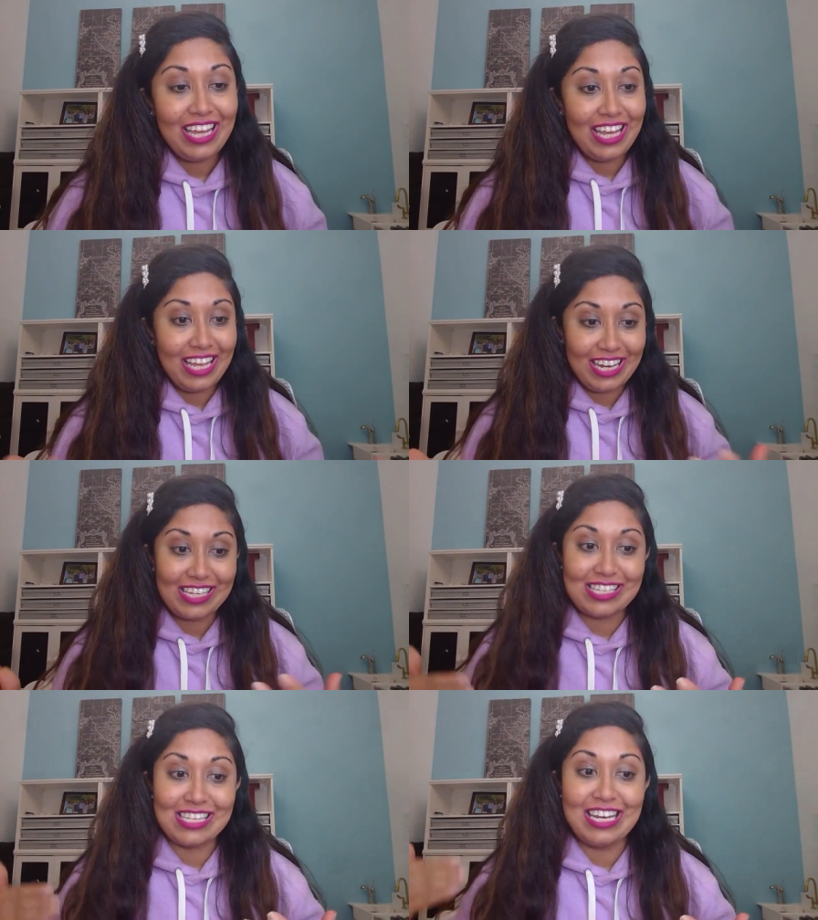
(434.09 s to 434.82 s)
it
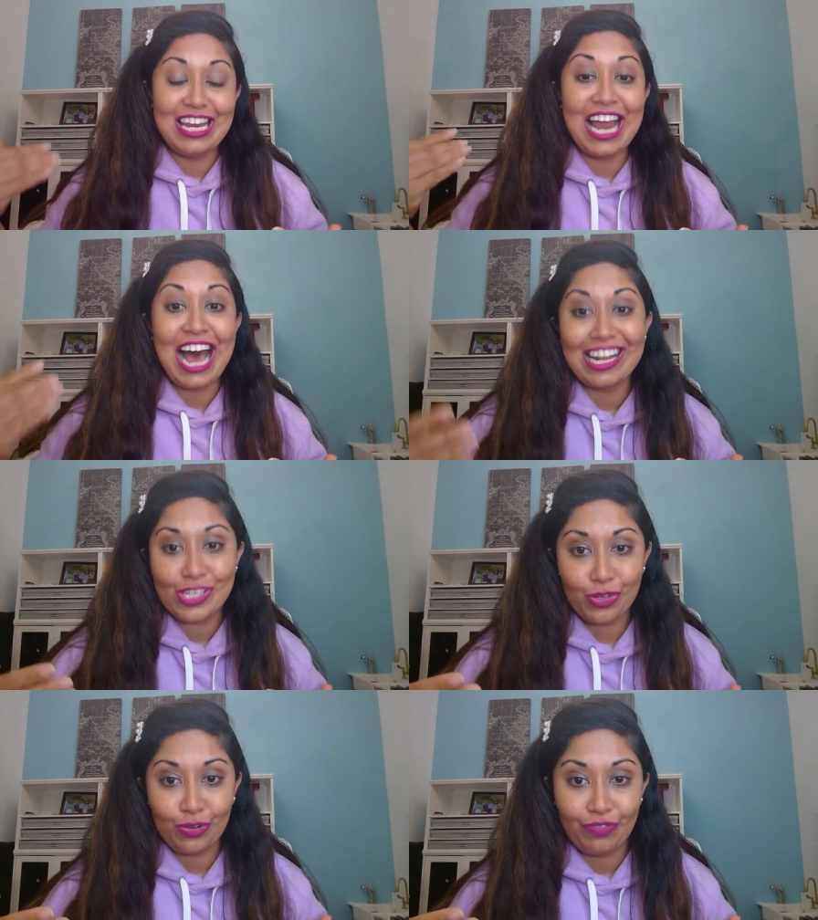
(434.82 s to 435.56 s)
is not
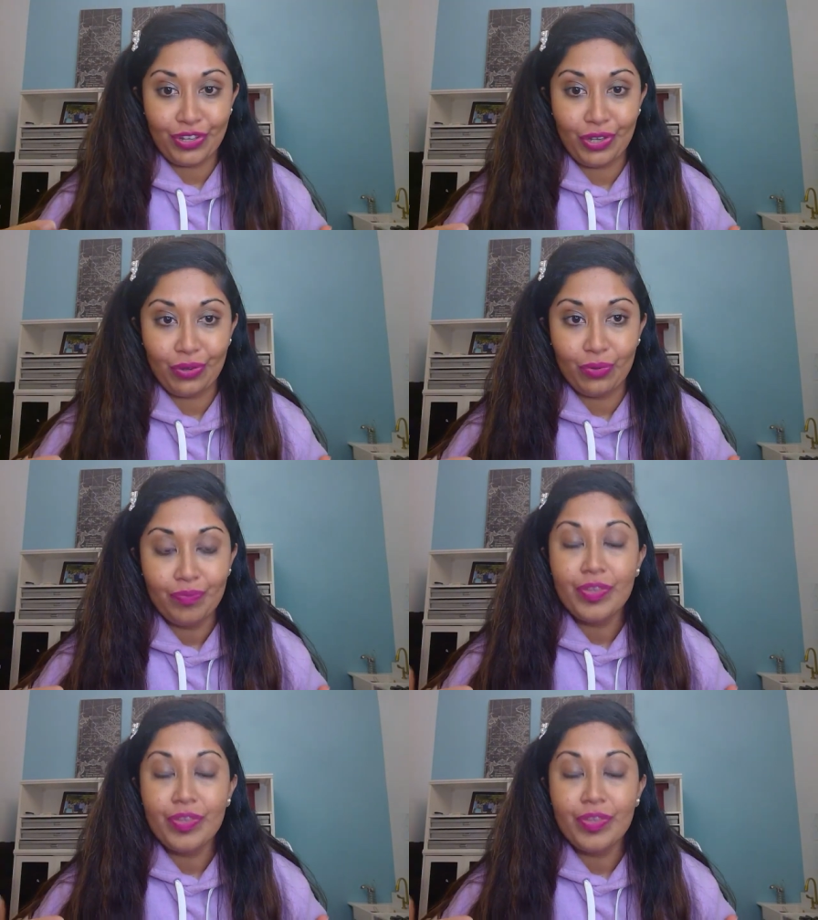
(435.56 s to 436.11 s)
serving you.